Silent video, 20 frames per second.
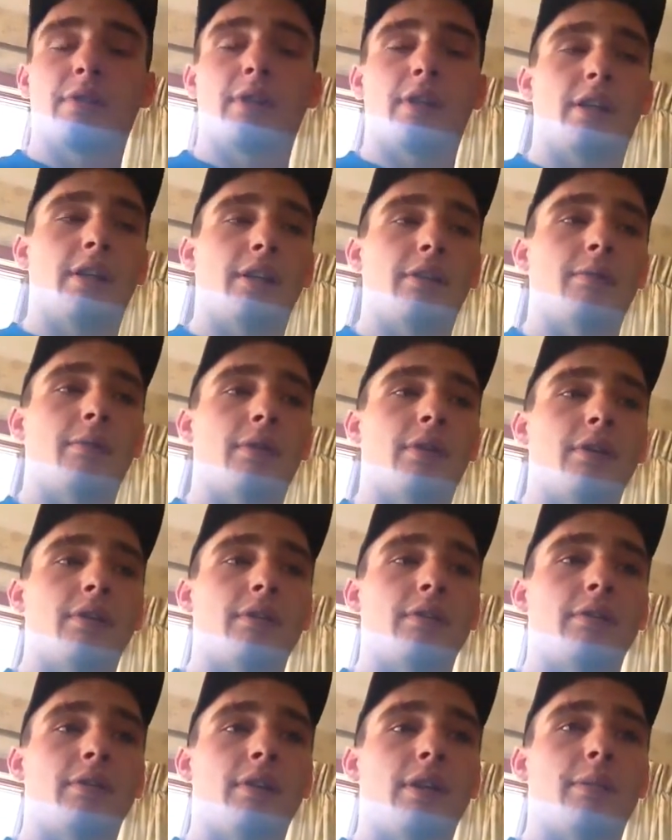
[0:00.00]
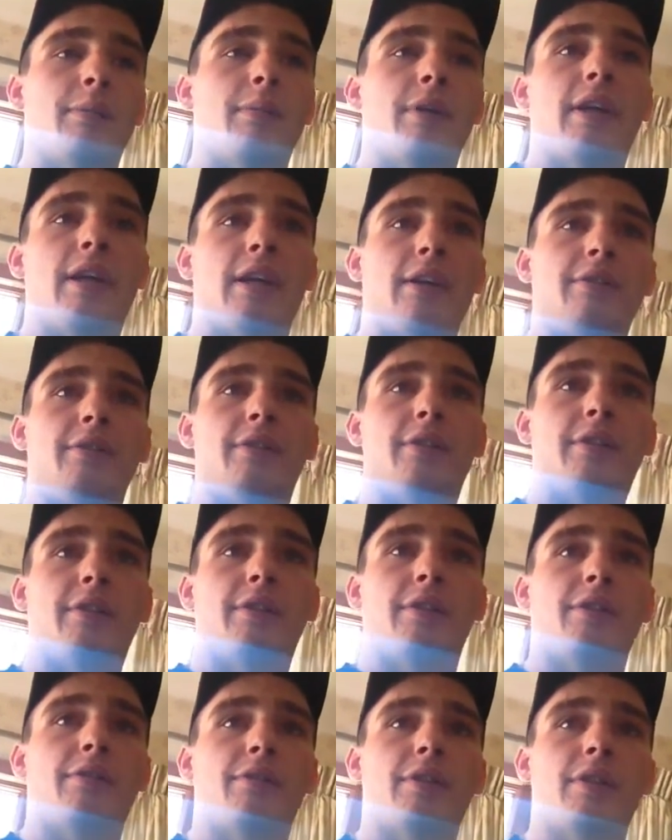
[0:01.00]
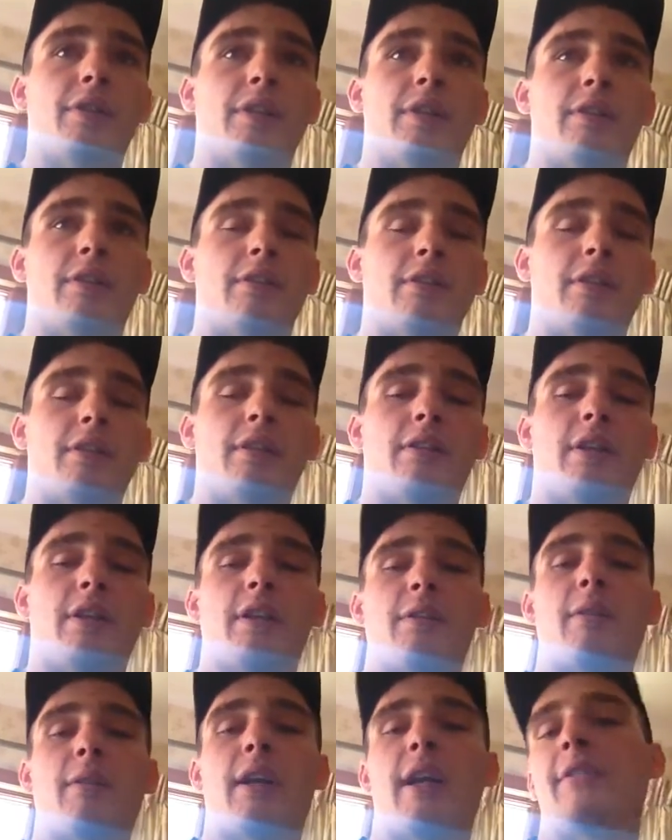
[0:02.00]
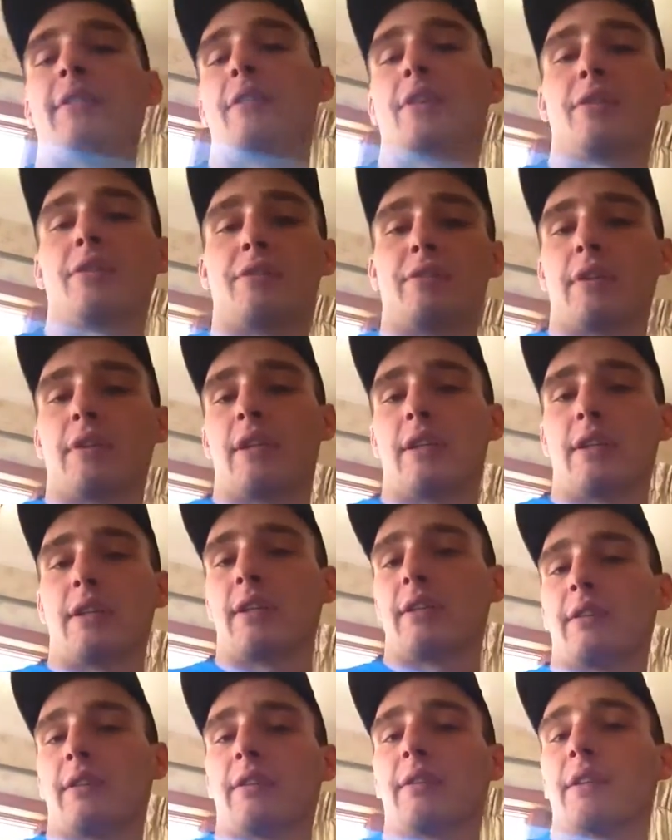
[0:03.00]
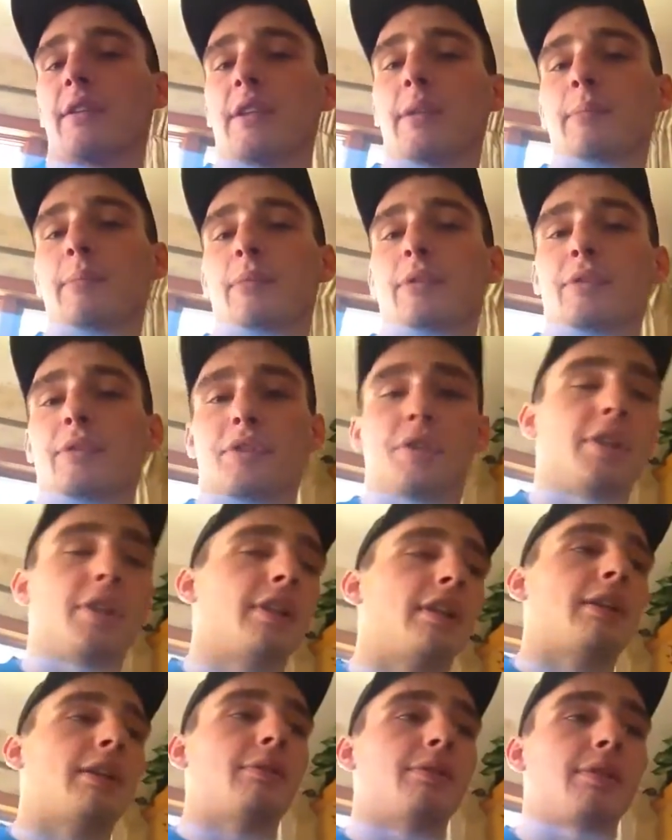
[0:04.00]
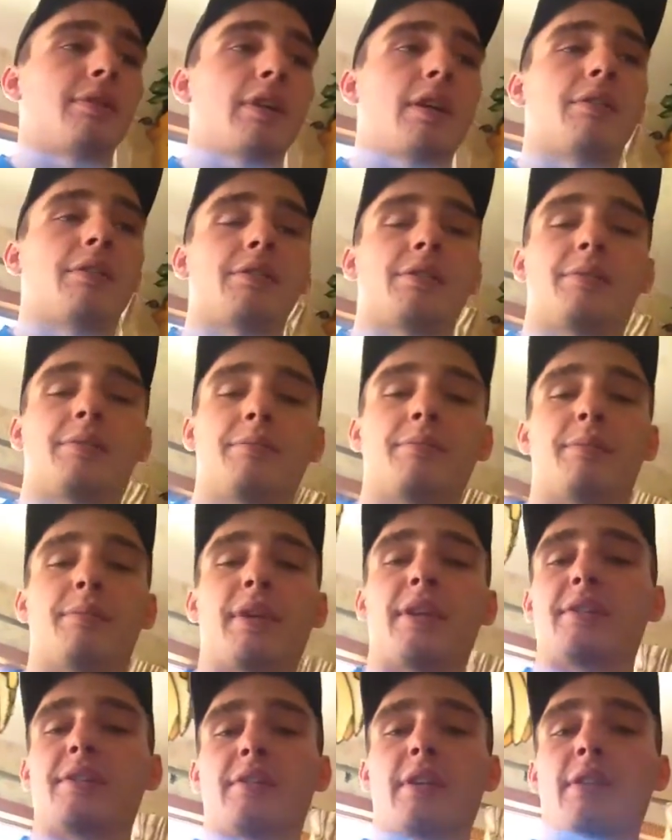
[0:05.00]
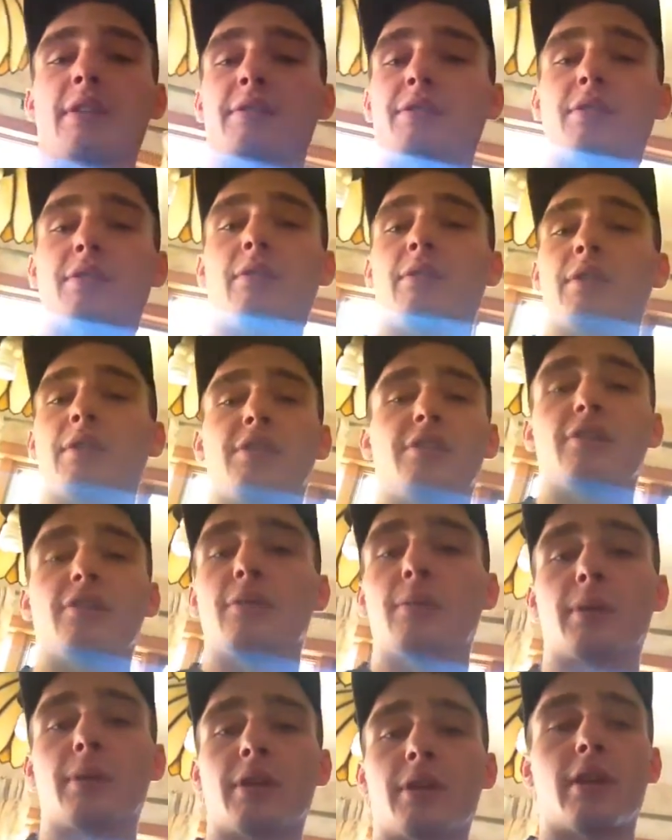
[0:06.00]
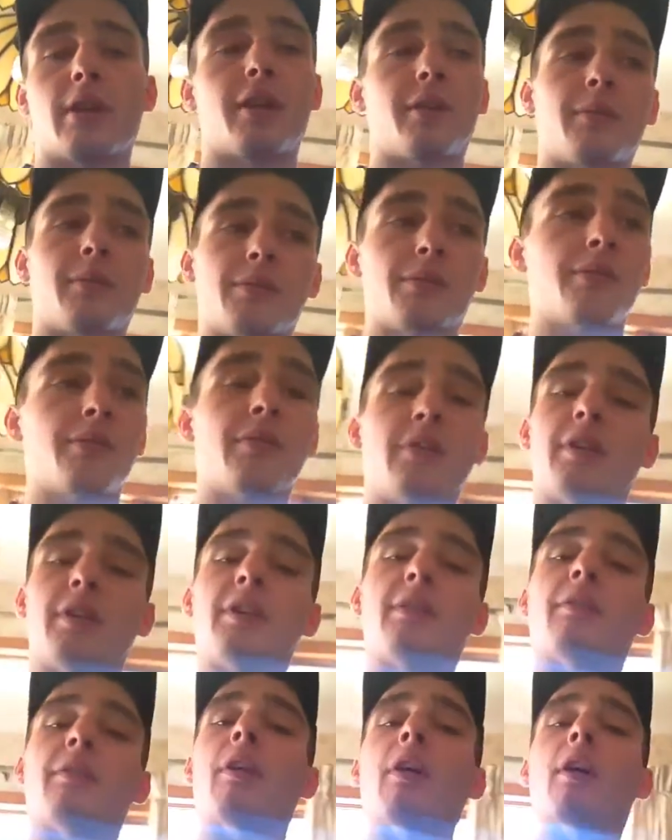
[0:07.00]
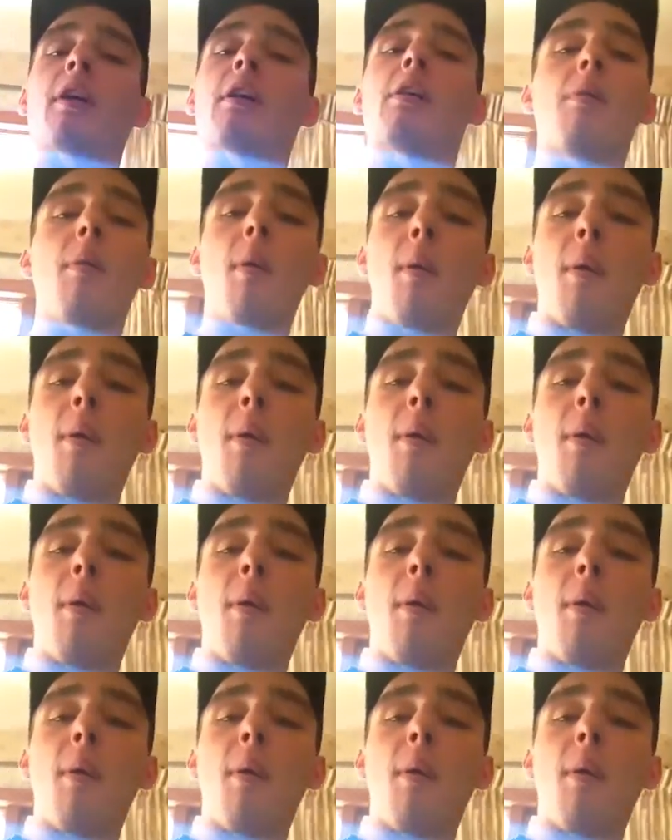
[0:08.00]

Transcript: I didn't want them to have to go any, I didn't want to have to go through anything or any bullshit. And I was totally sober. I wasn't doing anything wrong.